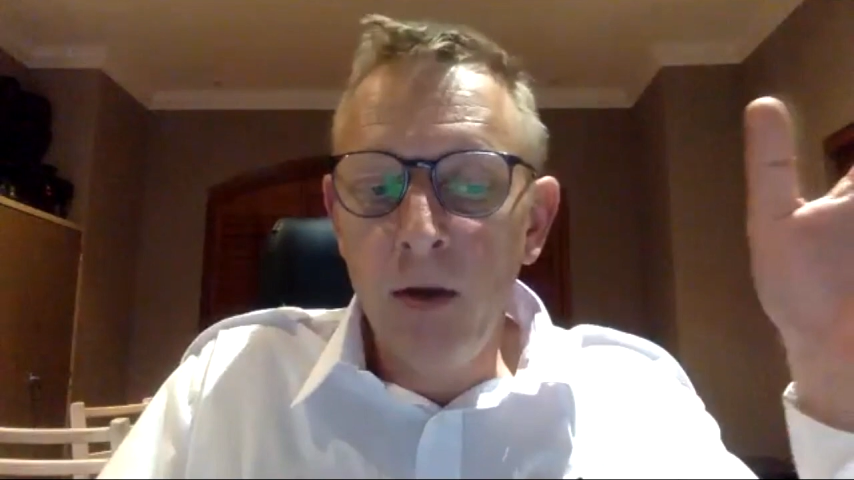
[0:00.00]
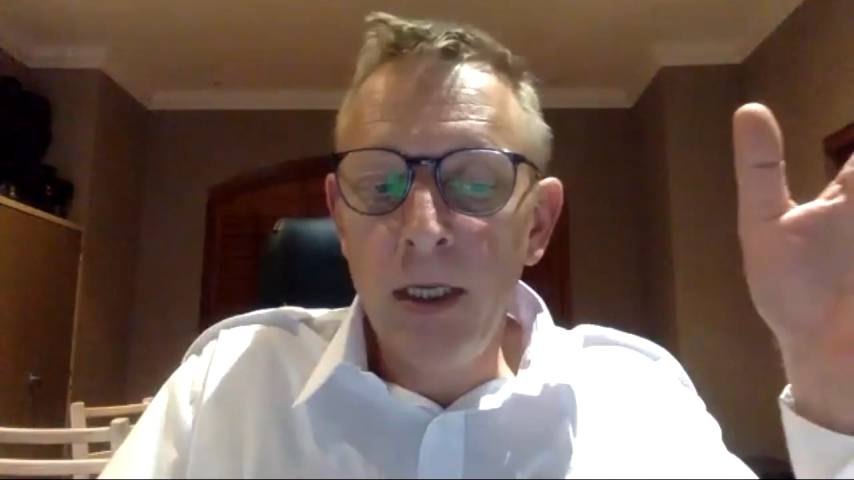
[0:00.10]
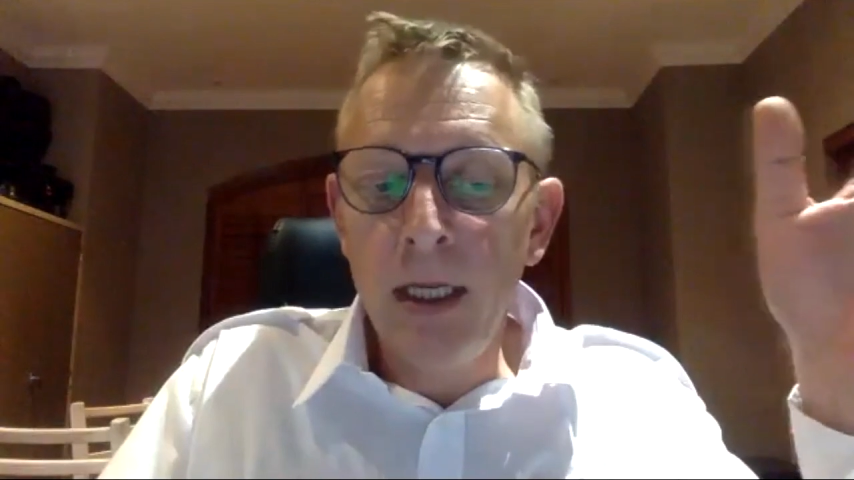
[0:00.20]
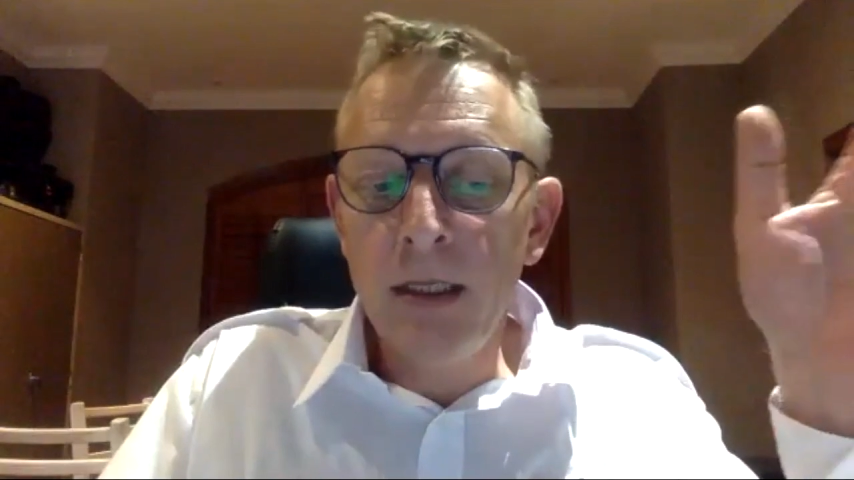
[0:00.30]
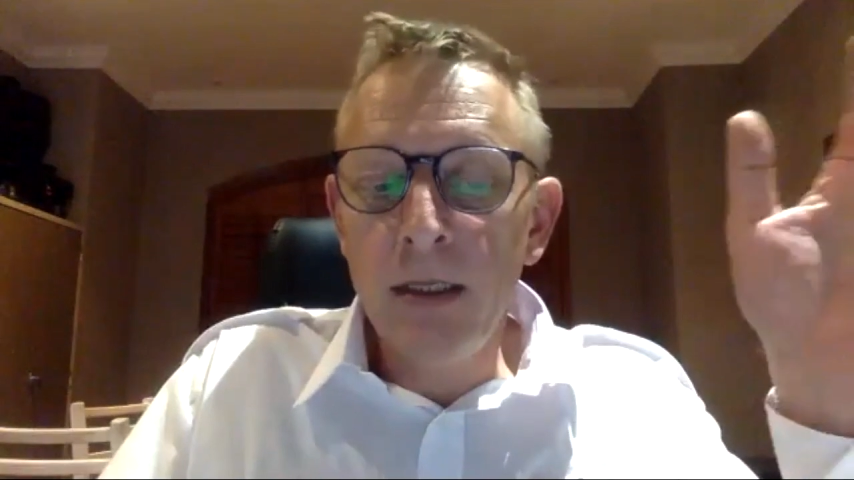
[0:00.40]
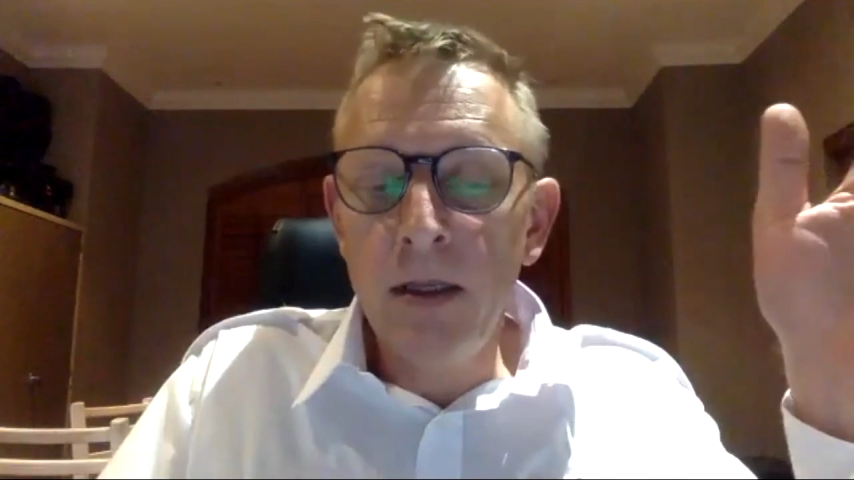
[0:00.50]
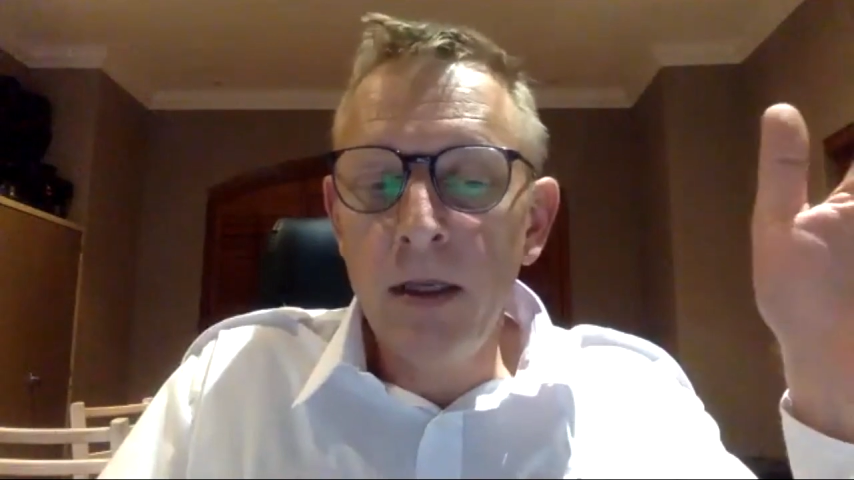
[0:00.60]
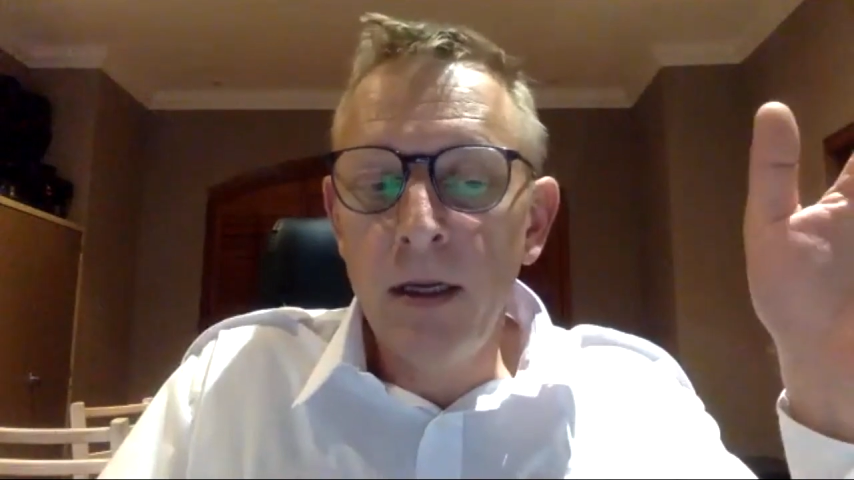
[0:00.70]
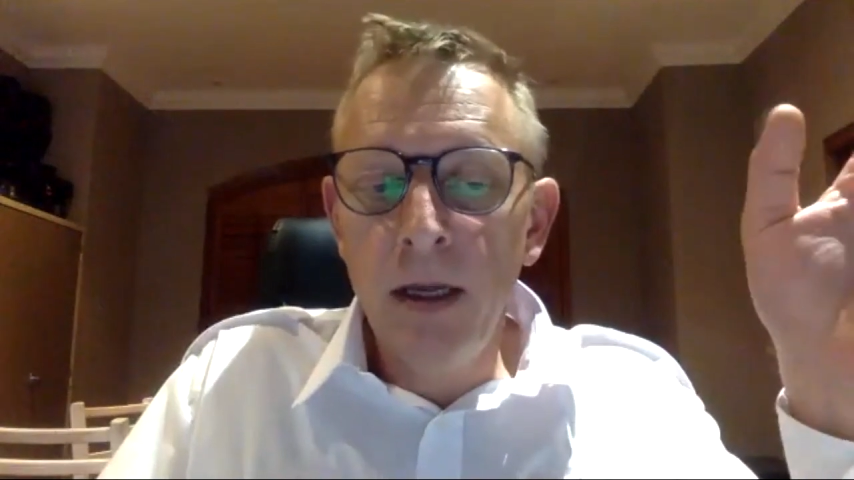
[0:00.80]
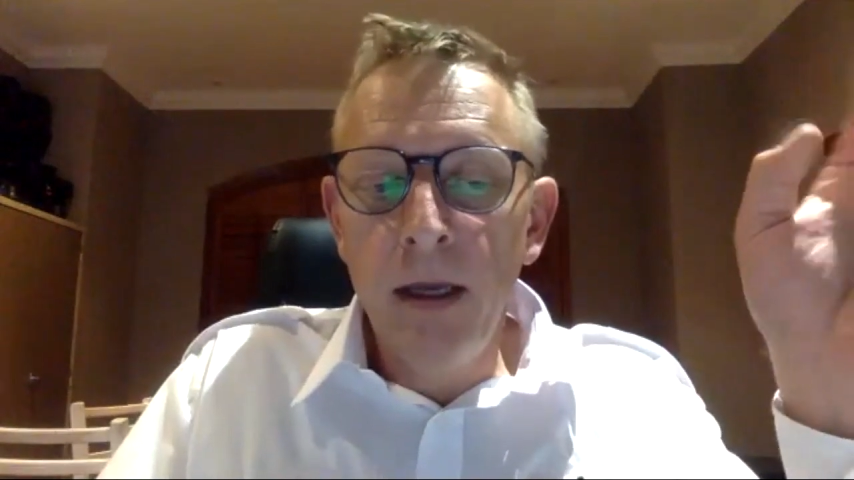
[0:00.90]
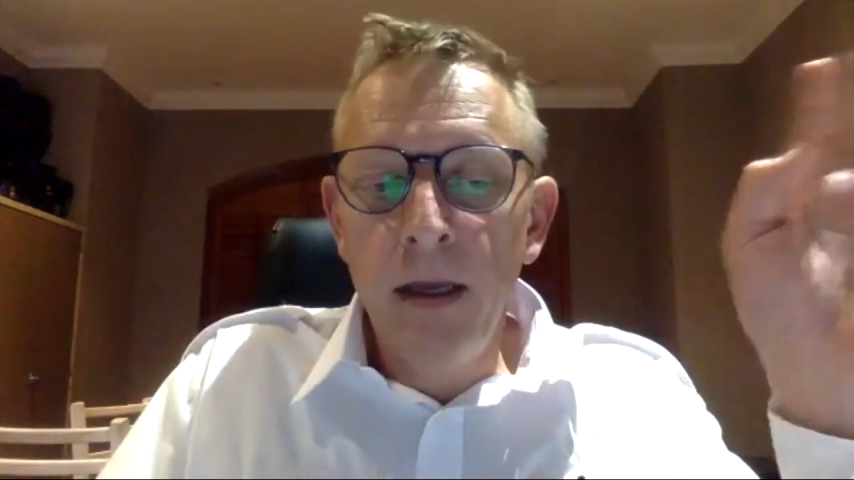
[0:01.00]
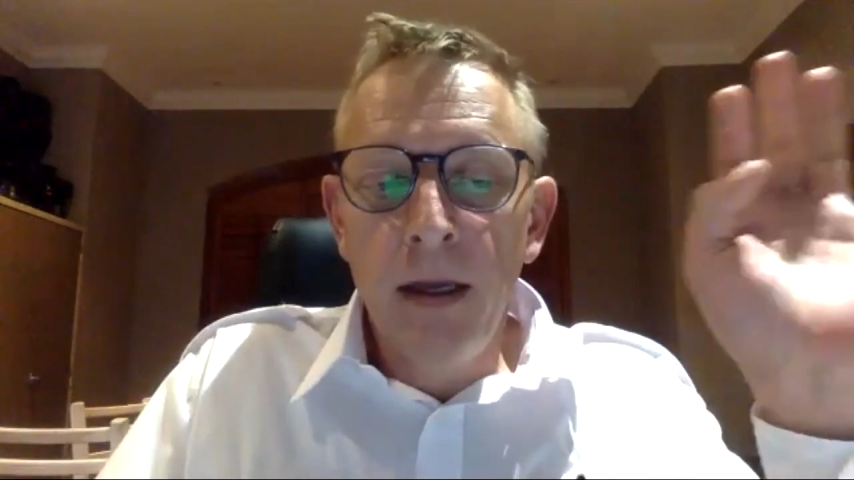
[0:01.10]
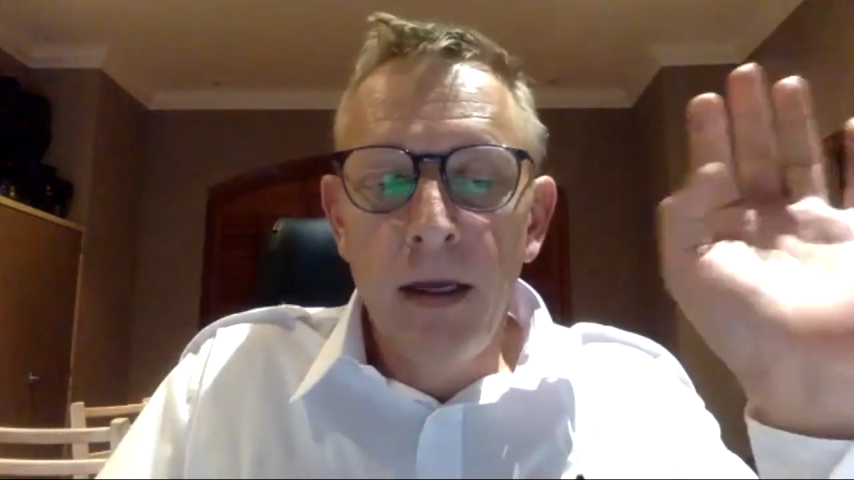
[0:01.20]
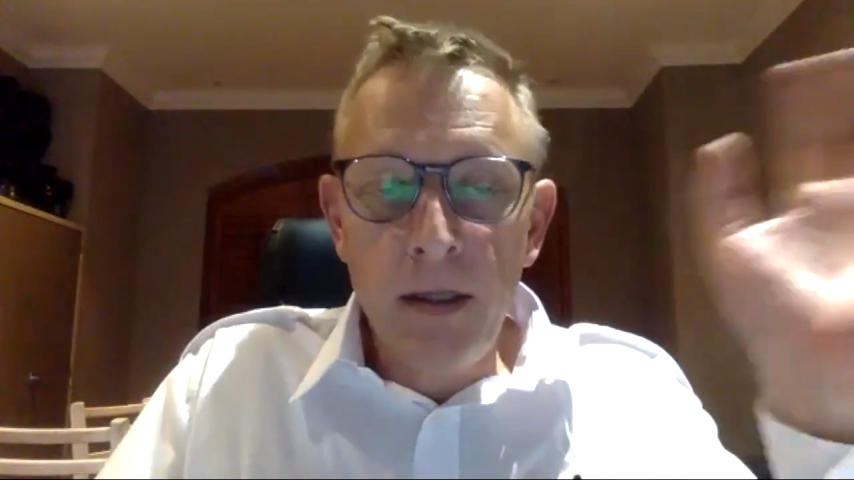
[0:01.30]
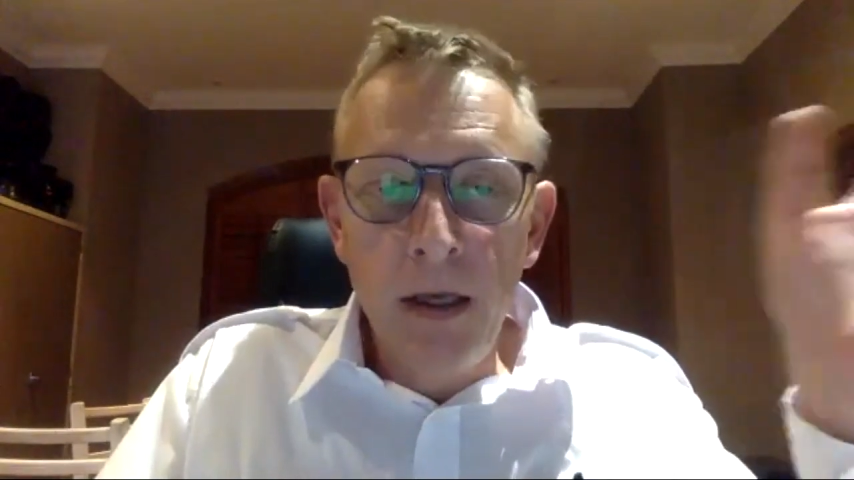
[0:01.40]
a
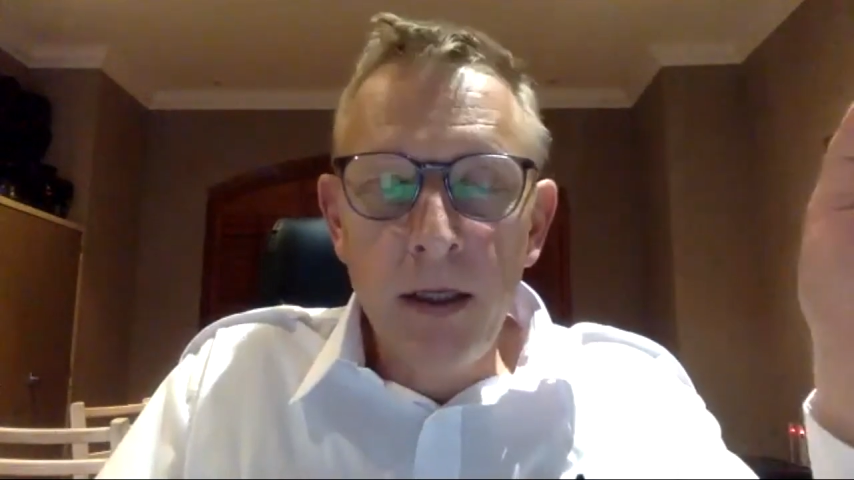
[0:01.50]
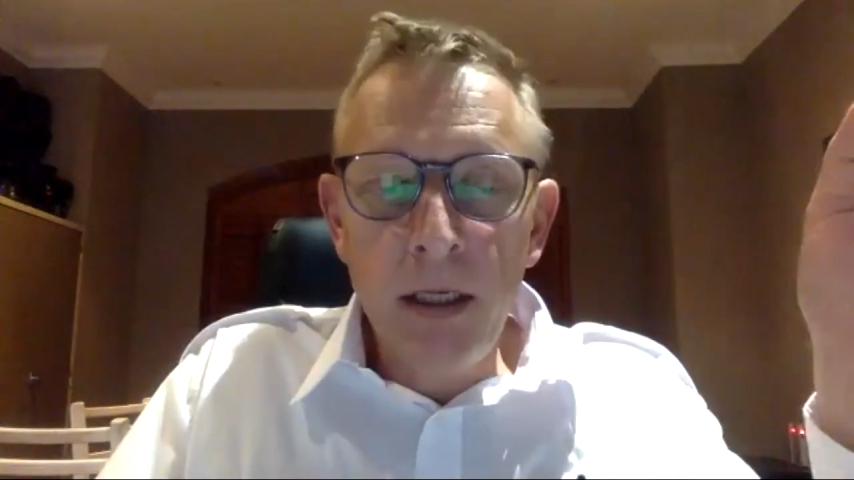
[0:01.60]
surgeon